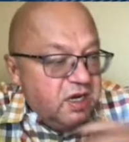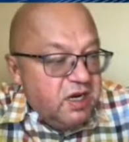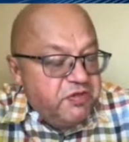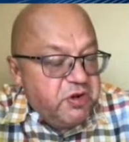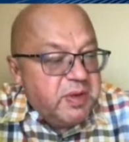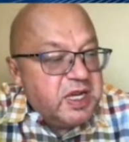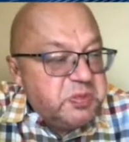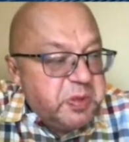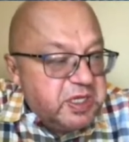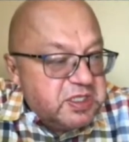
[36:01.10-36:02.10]
from my
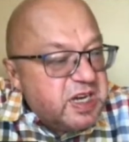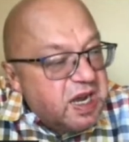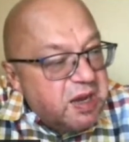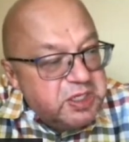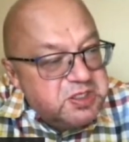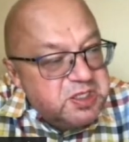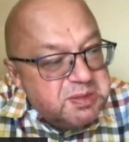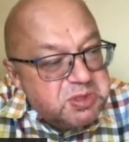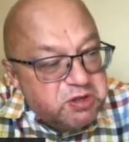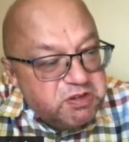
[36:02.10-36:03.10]
experience, hybrid
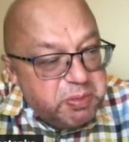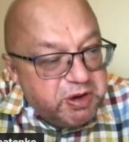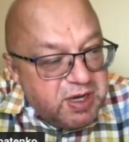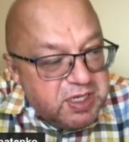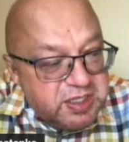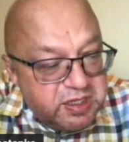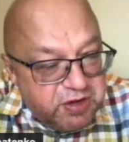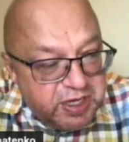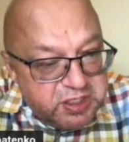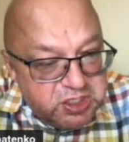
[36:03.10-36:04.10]
systems always provides
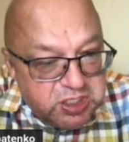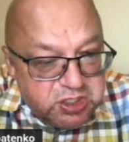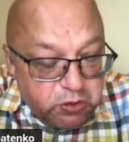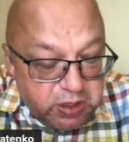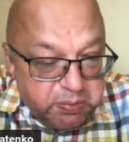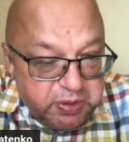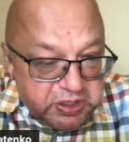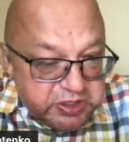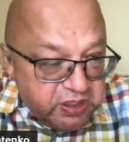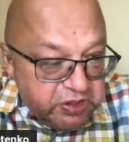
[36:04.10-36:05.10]
advantages. You can
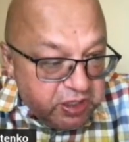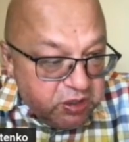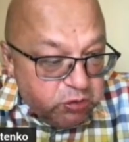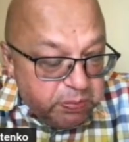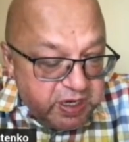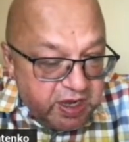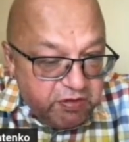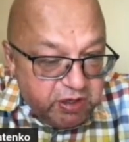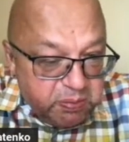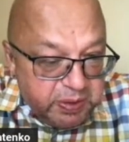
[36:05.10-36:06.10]
build really good
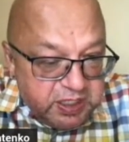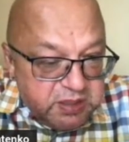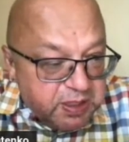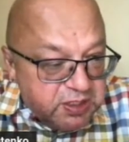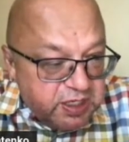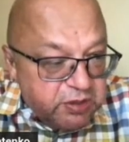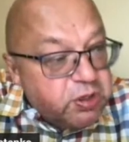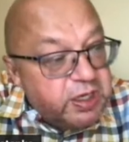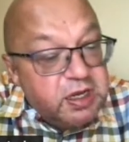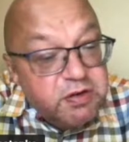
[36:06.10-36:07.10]
behavioral based, but then you
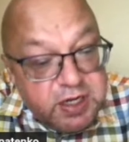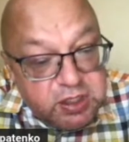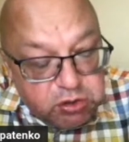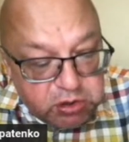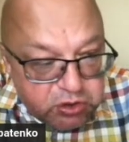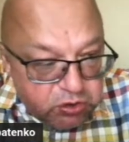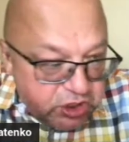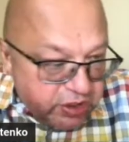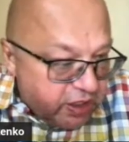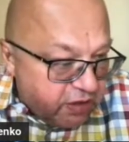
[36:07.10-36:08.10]
can elevate also
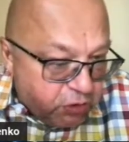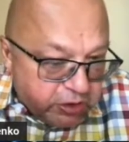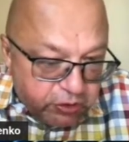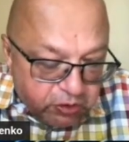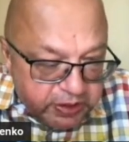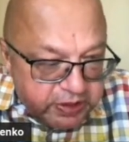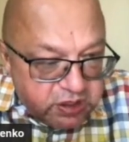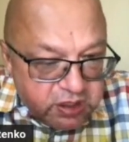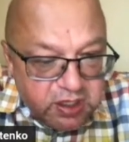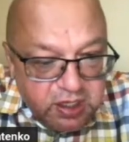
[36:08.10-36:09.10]
generic word knowledge
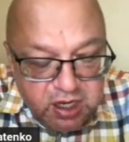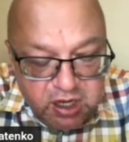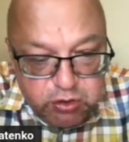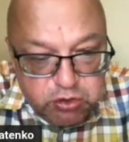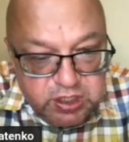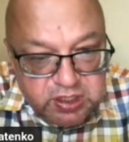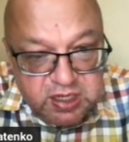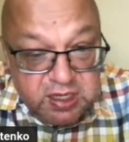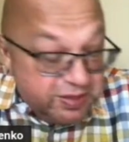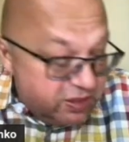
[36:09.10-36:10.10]
using
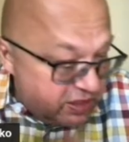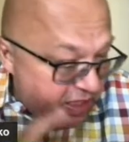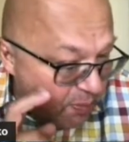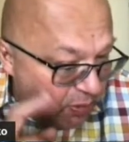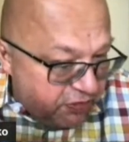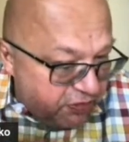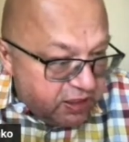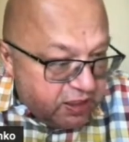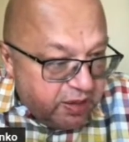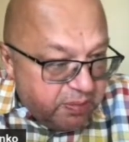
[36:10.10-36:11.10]
type of
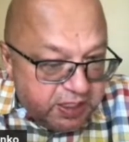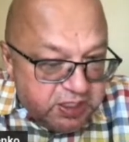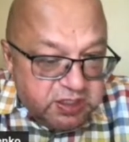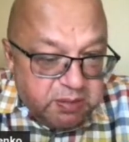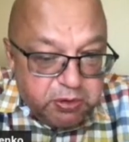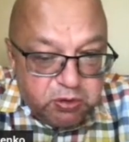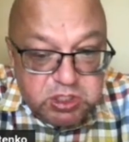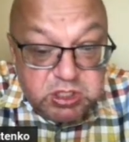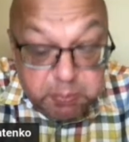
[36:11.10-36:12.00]
LLM based approach,